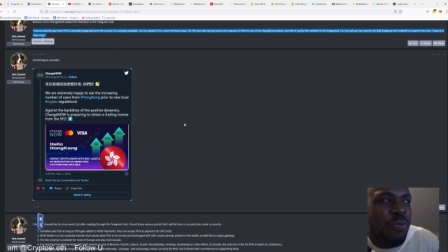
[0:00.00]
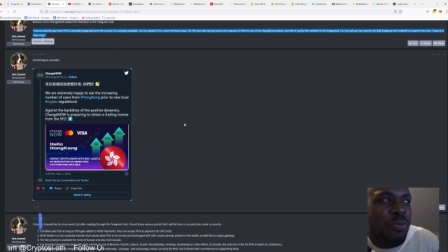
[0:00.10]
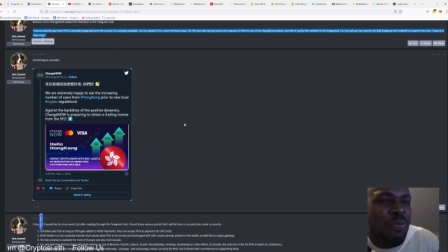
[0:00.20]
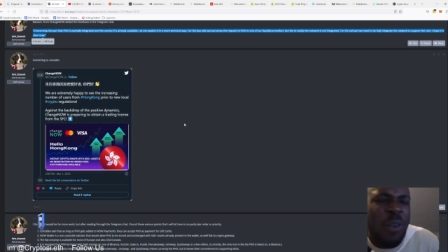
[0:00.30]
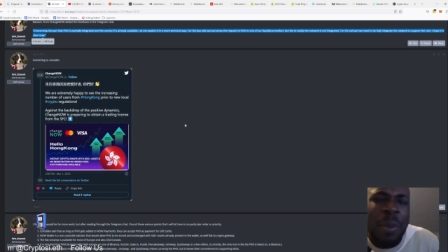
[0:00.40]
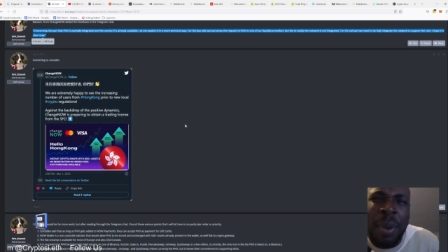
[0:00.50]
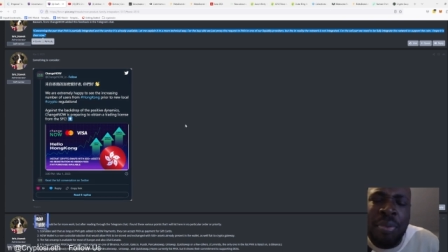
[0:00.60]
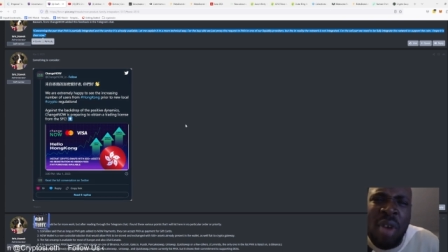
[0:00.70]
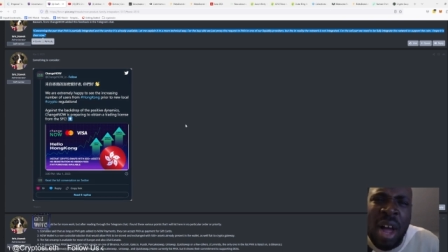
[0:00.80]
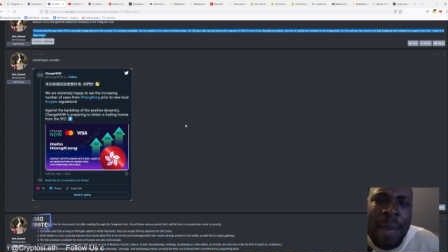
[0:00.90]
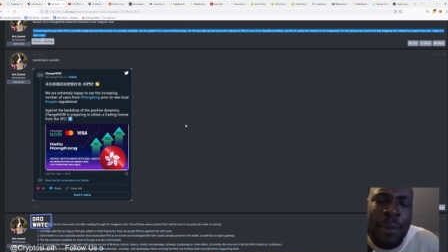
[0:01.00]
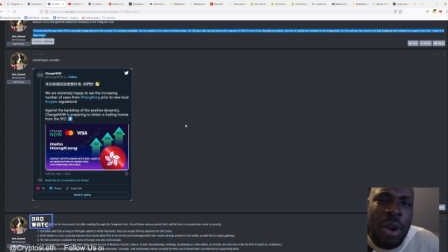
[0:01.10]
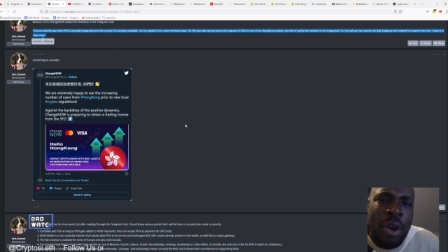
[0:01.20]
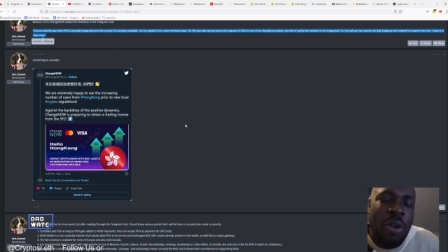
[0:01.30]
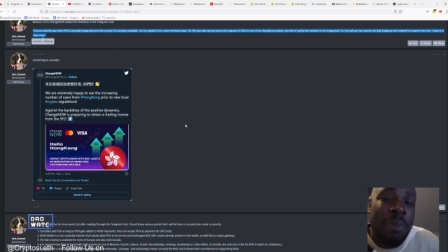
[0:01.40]
from the Prime
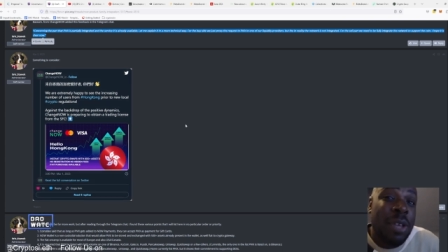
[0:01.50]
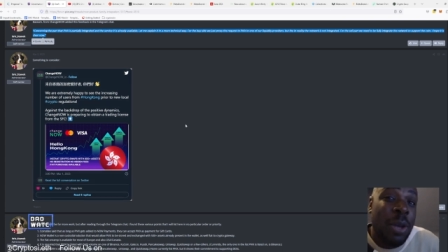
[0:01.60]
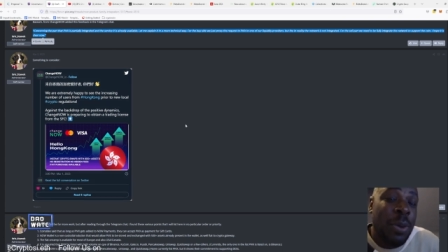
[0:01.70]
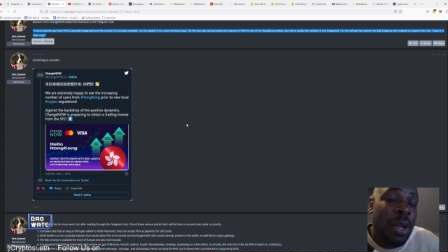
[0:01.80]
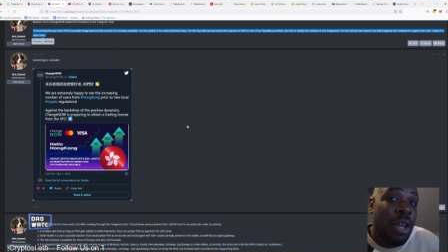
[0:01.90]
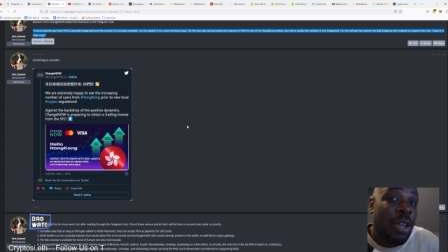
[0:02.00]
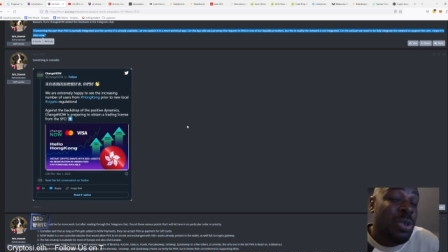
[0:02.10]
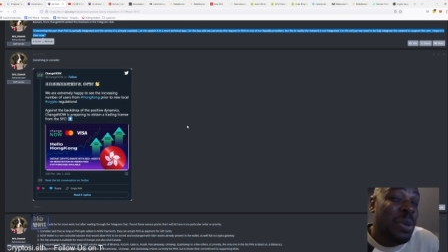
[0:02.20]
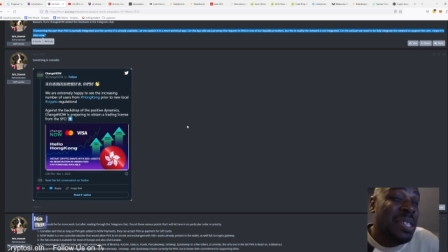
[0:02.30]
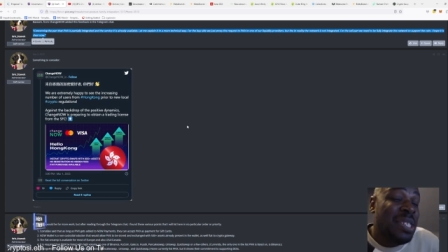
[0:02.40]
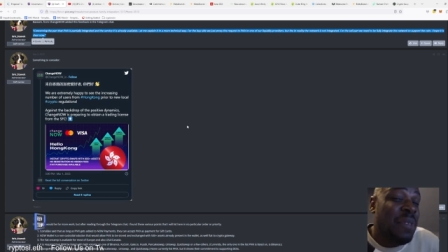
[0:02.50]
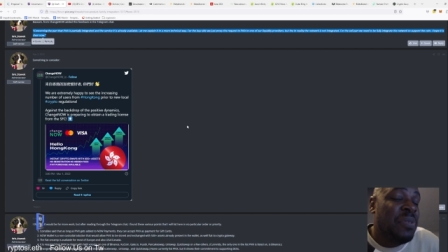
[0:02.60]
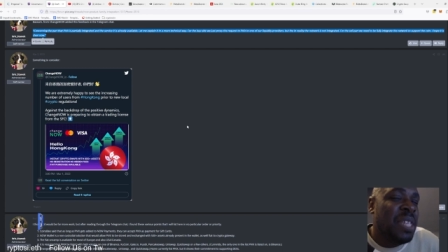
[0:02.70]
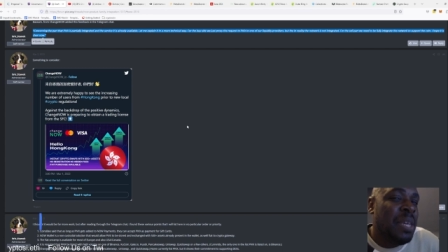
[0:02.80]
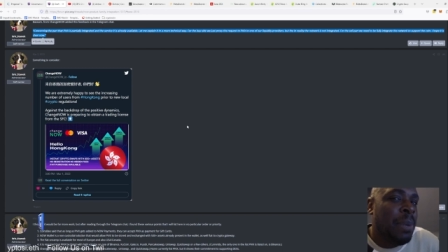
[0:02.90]
Crypto twenty
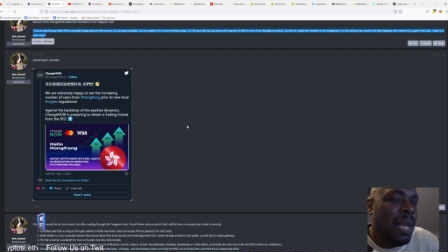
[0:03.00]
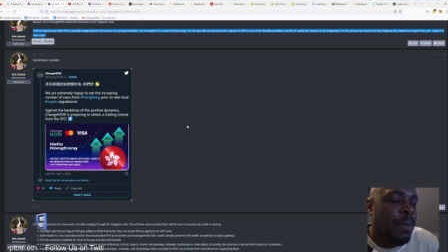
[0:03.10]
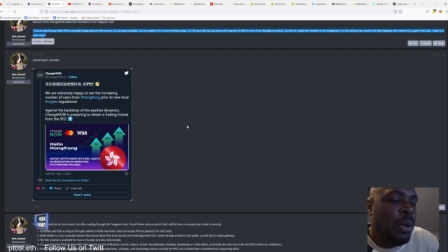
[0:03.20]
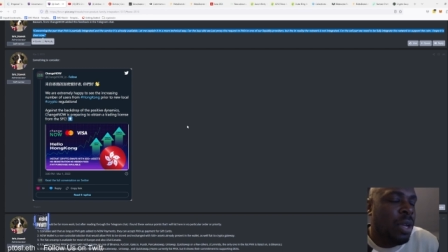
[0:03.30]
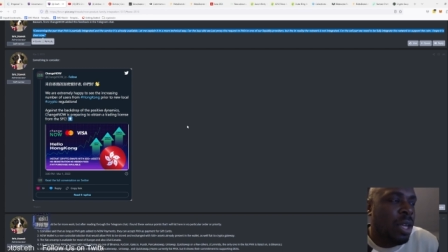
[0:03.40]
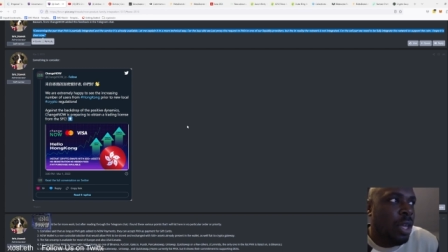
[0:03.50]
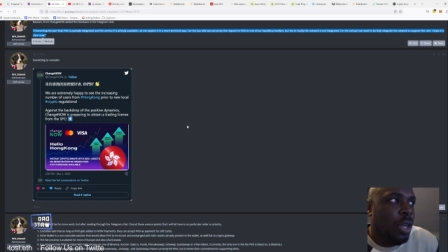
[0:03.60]
seventeen playbook.